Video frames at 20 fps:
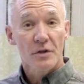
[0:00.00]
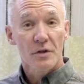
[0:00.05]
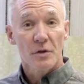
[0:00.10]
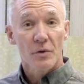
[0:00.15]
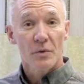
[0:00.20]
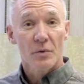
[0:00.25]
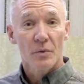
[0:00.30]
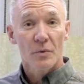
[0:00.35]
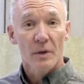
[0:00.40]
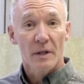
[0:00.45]

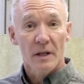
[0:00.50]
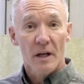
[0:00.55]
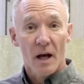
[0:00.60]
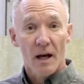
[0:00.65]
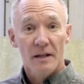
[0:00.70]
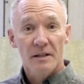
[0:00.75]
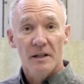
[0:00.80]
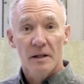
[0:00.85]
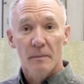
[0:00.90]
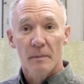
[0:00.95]
do
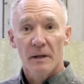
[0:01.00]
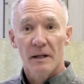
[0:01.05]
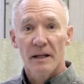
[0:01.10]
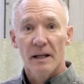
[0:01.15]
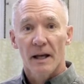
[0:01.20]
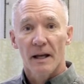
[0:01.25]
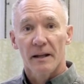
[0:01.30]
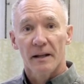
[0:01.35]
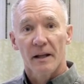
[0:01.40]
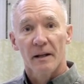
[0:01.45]

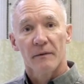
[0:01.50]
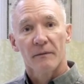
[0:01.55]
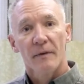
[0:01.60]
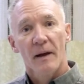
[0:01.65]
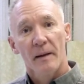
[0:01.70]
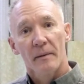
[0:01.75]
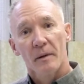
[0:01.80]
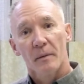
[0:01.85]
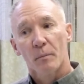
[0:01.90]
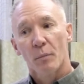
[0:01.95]
endoscopy, and then
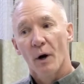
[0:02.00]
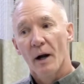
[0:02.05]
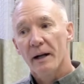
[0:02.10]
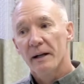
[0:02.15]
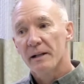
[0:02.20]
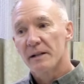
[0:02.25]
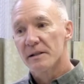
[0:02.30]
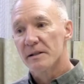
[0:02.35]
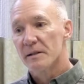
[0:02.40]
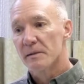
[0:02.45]
family
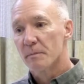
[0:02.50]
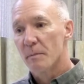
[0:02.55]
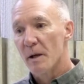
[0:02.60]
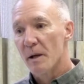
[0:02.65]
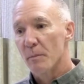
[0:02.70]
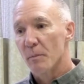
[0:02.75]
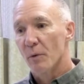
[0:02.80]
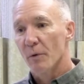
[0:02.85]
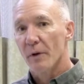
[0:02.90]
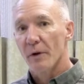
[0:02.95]
practice
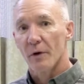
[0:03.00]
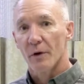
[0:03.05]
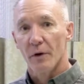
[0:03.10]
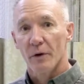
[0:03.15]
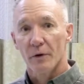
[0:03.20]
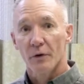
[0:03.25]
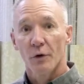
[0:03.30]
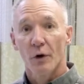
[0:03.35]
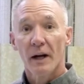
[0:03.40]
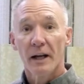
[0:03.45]
people that
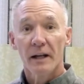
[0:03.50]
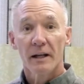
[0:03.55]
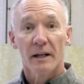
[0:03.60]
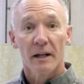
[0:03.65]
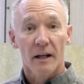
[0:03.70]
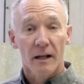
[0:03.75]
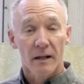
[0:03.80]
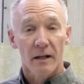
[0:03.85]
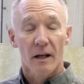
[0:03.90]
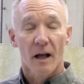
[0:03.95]
are trained
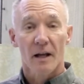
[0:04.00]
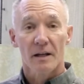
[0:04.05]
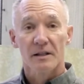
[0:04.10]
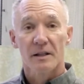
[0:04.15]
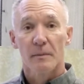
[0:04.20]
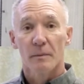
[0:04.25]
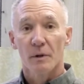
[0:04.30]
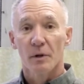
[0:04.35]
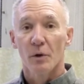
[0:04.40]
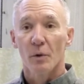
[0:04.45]
in
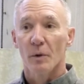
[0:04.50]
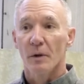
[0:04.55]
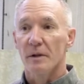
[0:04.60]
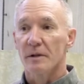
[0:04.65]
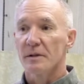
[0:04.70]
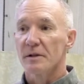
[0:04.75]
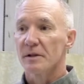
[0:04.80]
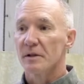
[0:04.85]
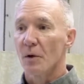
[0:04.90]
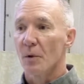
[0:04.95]
endoscopy do it.
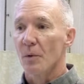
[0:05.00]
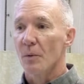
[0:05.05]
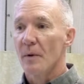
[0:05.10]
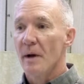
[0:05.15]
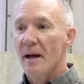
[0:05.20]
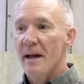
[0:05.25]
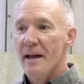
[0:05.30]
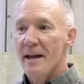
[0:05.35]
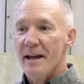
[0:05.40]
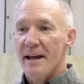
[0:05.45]
And
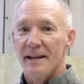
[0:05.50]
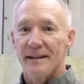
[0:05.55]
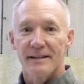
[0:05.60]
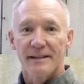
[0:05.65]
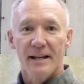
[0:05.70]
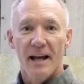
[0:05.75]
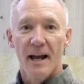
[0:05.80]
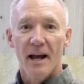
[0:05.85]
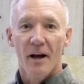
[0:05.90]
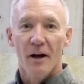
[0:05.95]
so
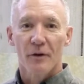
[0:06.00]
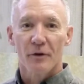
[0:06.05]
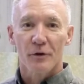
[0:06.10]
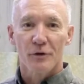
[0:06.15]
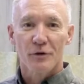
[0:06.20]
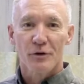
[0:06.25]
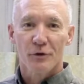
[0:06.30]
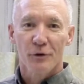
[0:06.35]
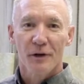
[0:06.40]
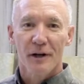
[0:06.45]
in town,
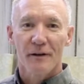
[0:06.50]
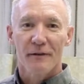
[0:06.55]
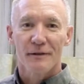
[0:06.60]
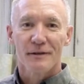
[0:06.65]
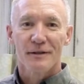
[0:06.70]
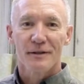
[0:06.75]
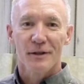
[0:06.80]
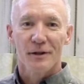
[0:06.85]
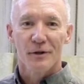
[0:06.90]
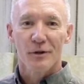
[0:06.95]
there's 3 of
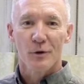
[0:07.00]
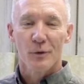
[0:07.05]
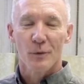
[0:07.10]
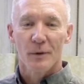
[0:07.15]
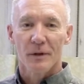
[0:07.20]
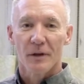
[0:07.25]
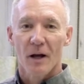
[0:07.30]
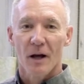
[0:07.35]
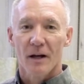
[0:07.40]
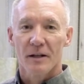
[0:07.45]
us that do
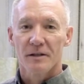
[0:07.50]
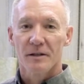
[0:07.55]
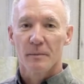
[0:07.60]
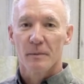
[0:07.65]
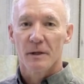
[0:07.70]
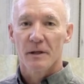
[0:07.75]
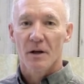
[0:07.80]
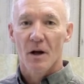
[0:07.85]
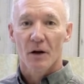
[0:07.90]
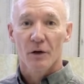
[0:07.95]

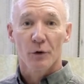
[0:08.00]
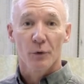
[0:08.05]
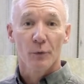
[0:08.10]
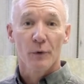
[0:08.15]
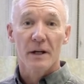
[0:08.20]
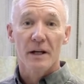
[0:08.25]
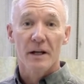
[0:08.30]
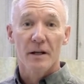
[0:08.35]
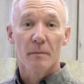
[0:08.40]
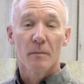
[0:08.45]
endoscopy: Dr.
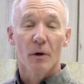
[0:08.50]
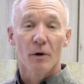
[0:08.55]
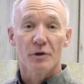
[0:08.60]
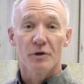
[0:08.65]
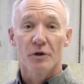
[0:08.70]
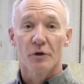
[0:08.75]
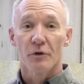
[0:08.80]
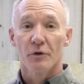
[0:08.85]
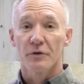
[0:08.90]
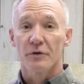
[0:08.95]
Reeb, our
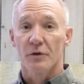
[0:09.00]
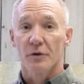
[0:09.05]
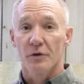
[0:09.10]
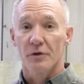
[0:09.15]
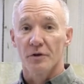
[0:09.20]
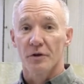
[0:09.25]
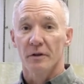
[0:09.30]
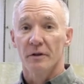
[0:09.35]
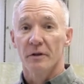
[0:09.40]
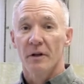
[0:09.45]
general
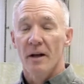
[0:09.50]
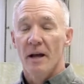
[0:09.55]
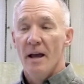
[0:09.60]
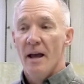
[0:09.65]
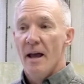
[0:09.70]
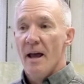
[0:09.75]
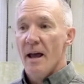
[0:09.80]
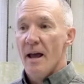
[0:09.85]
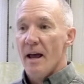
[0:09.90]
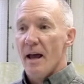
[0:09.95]
surgeon,
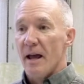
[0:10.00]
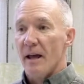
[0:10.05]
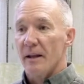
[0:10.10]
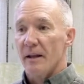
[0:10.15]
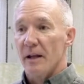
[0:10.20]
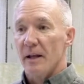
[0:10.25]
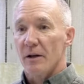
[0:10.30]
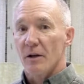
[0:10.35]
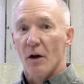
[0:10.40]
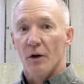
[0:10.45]

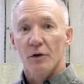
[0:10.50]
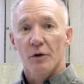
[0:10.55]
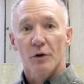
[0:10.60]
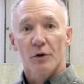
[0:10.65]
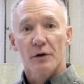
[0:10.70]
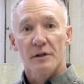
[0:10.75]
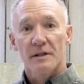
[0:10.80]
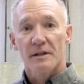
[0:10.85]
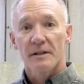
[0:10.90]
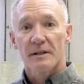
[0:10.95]
and then Dr.
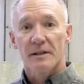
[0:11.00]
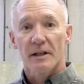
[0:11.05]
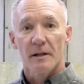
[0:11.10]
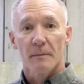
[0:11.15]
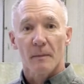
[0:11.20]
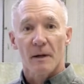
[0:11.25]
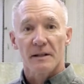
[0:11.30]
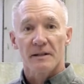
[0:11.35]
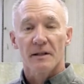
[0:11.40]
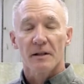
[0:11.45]
Christensen
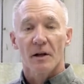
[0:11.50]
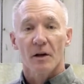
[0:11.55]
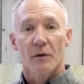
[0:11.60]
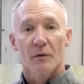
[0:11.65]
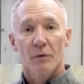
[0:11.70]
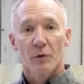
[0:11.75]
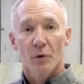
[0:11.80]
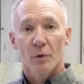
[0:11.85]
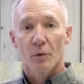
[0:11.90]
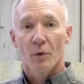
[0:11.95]
and
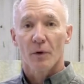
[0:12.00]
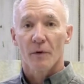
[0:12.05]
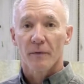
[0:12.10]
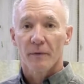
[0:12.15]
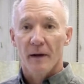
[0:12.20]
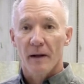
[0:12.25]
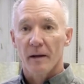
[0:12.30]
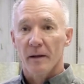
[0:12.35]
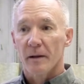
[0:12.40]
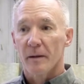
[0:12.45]
myself, who are
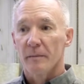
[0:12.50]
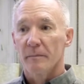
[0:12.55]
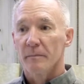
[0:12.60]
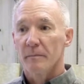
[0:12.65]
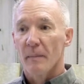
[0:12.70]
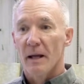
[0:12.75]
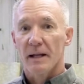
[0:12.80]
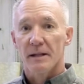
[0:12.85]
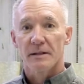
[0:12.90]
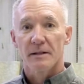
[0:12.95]
family
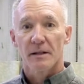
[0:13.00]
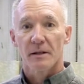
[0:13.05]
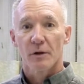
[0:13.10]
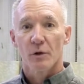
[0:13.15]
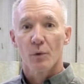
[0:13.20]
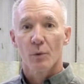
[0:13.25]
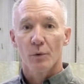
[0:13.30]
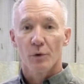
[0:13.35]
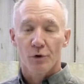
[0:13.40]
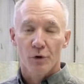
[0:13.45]
medicine,
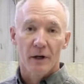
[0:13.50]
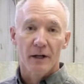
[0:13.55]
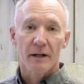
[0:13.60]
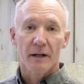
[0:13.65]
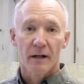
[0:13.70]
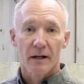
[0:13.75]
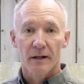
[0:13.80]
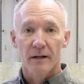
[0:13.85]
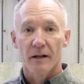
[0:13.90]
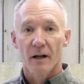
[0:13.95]
who are
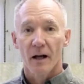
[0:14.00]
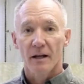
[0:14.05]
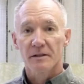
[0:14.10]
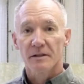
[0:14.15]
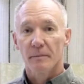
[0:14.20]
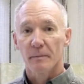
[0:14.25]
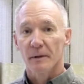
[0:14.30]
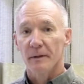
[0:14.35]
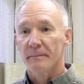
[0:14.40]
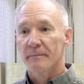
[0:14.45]
trained in
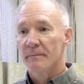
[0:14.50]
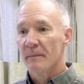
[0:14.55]
endoscopy.